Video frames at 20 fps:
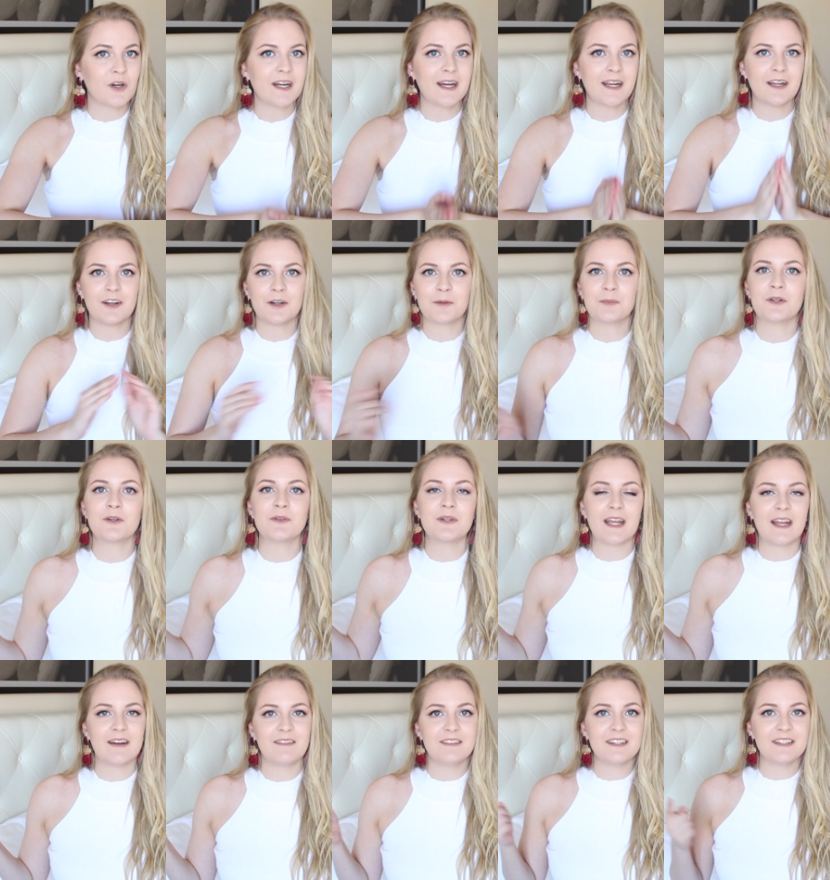I upload
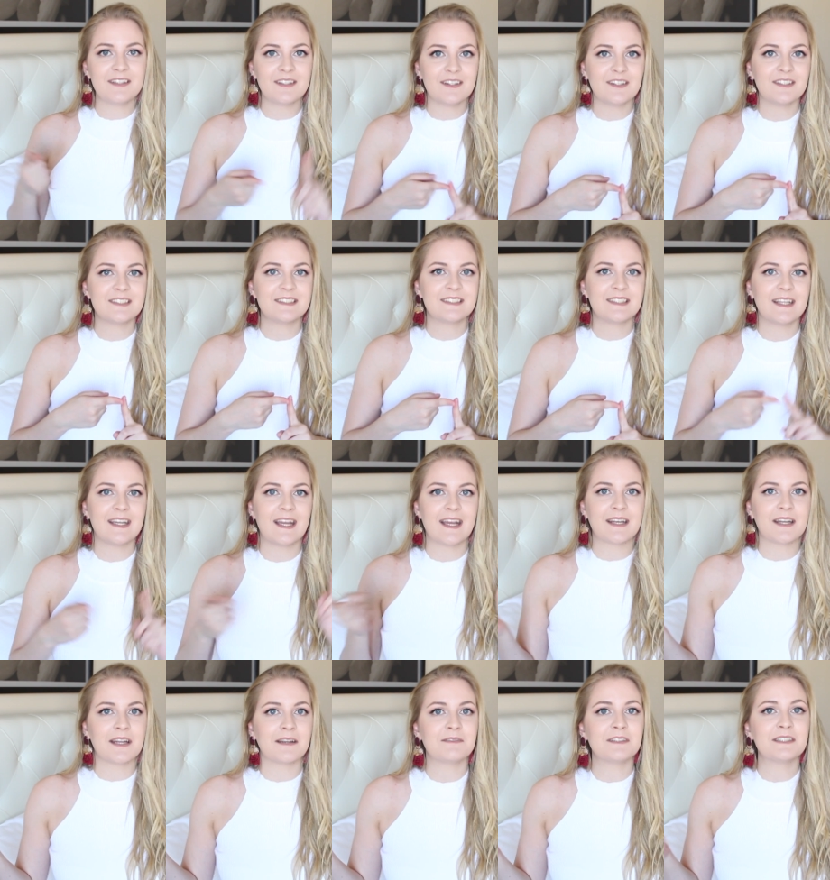every Thursday
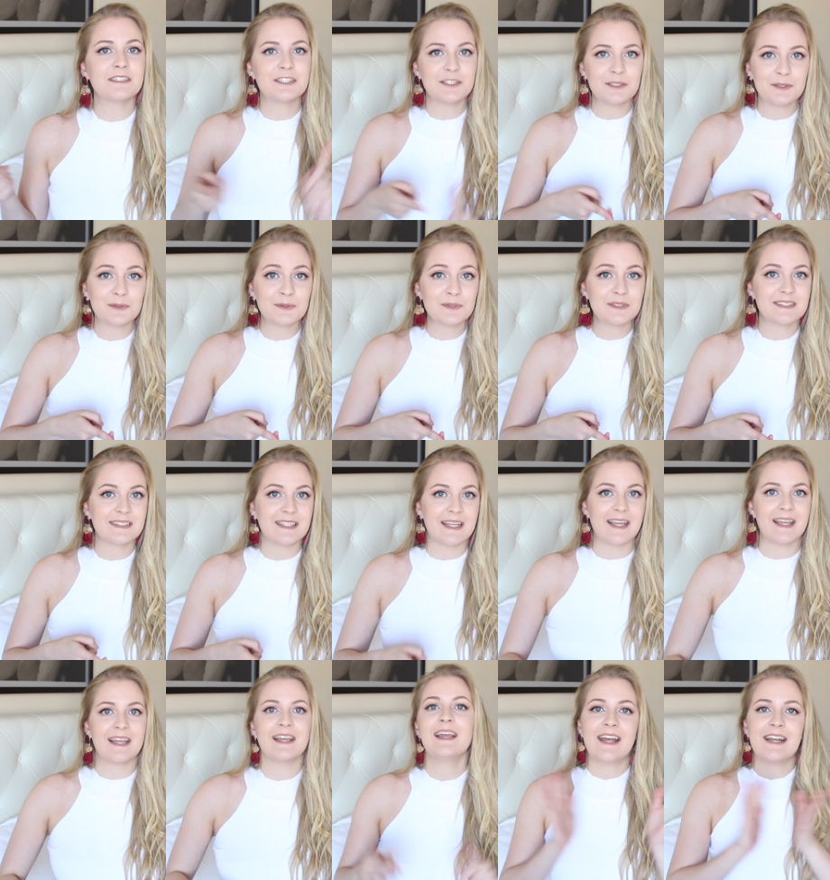and every
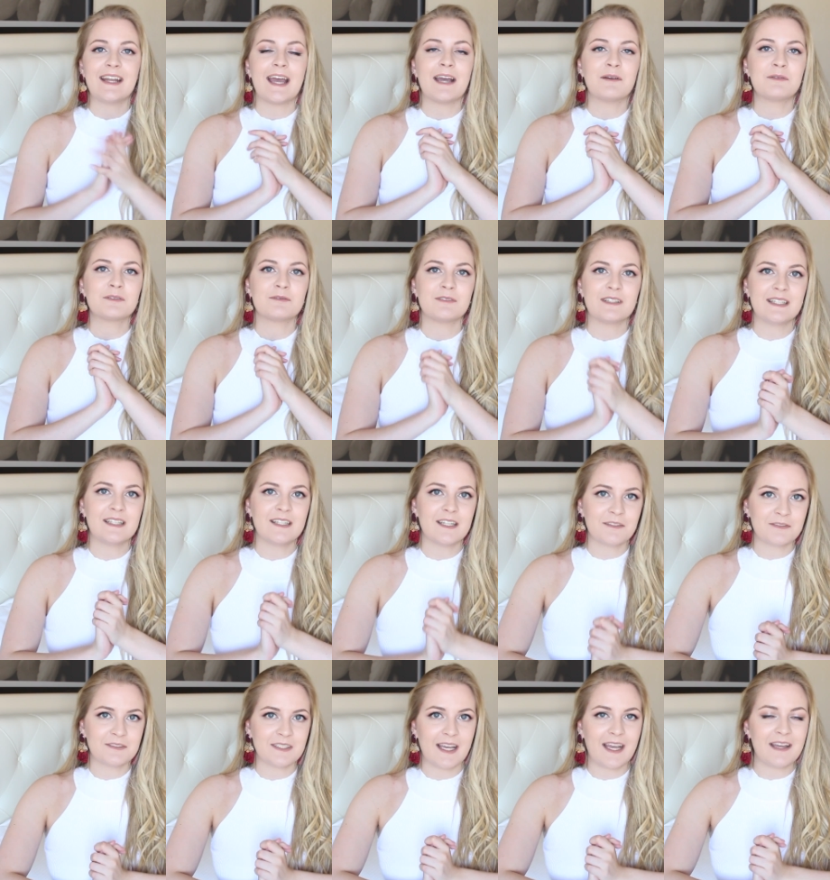Tuesday and I would really
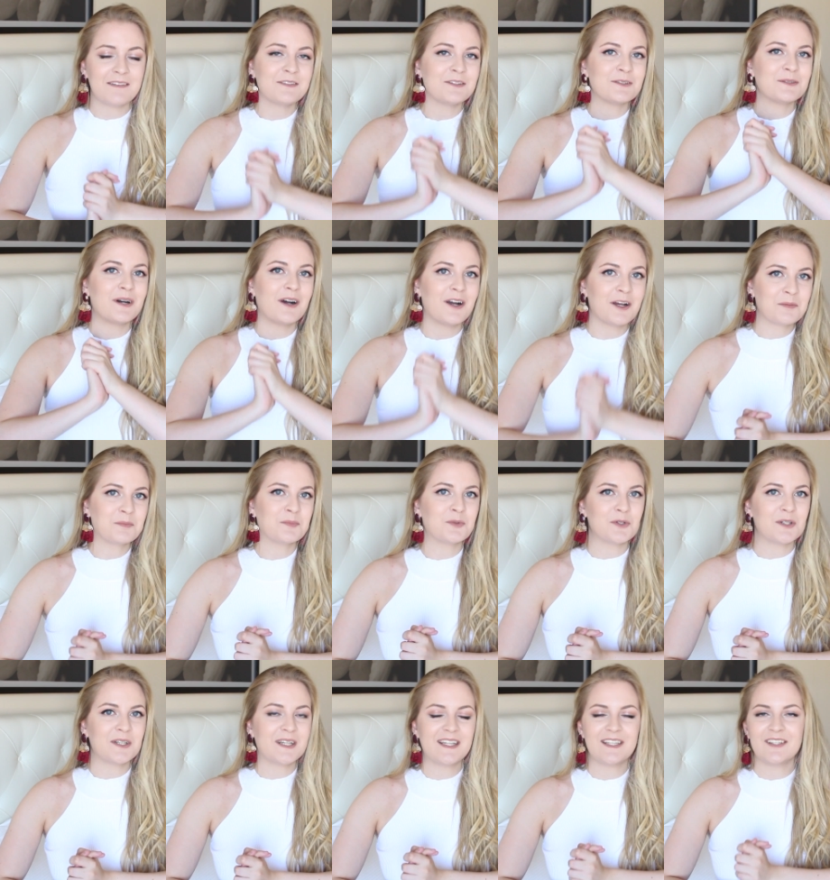love to have you on
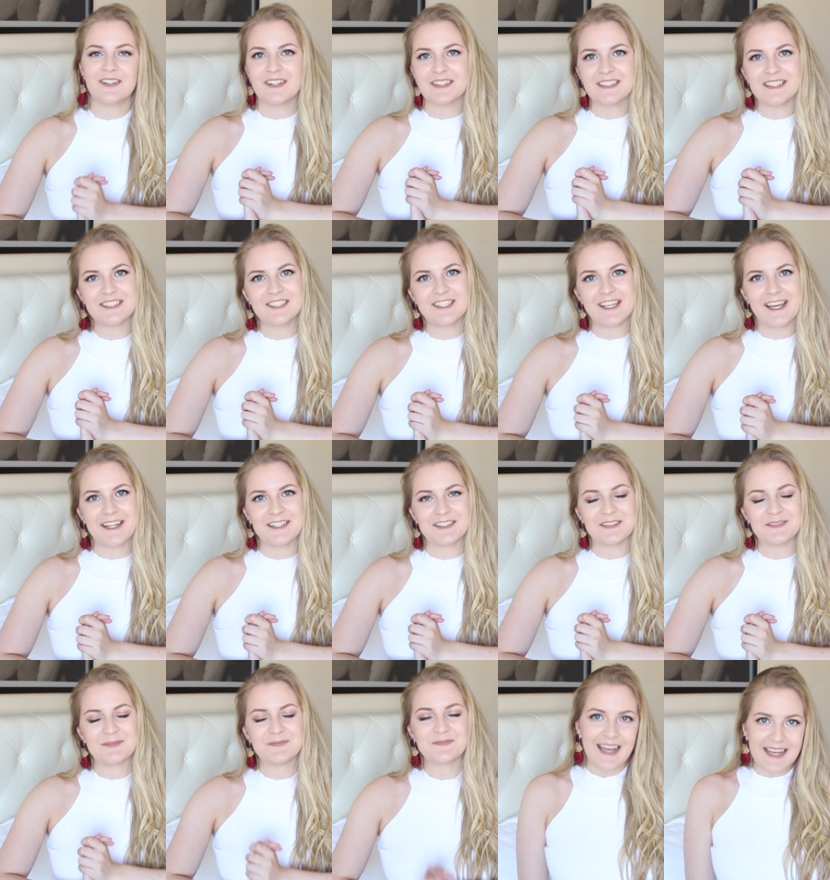board here on the channel.